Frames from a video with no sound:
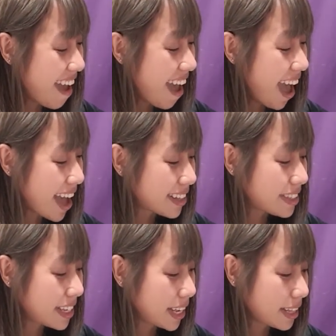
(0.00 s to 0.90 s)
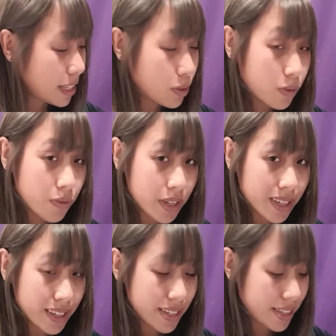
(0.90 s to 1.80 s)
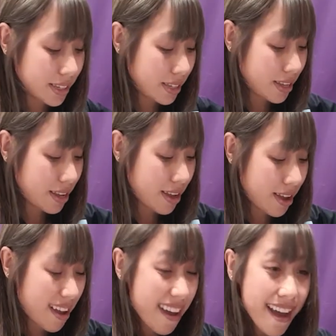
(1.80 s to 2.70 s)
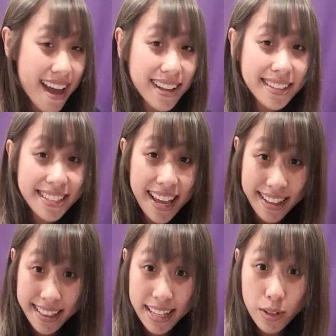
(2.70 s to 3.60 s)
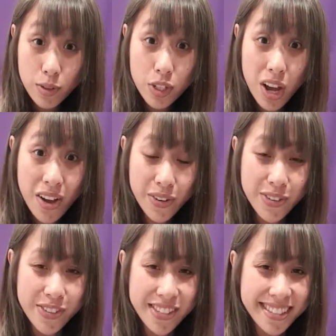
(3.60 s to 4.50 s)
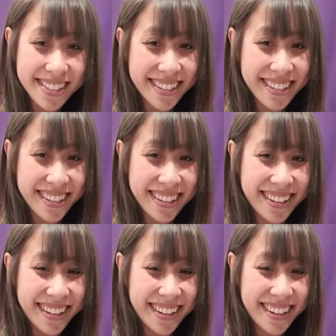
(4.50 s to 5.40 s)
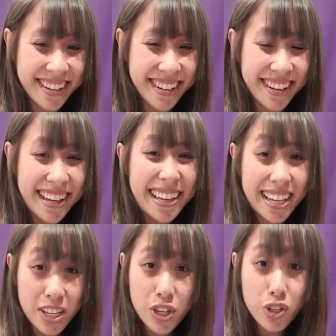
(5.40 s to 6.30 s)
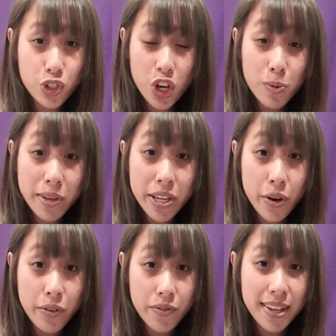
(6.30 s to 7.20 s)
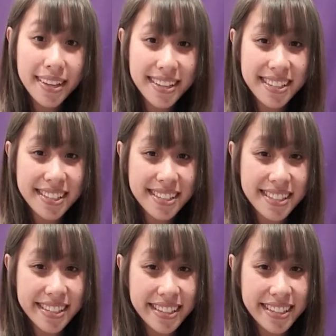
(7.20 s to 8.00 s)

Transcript: had 10 little fingers and 10 little toes. Can you show me your fingers?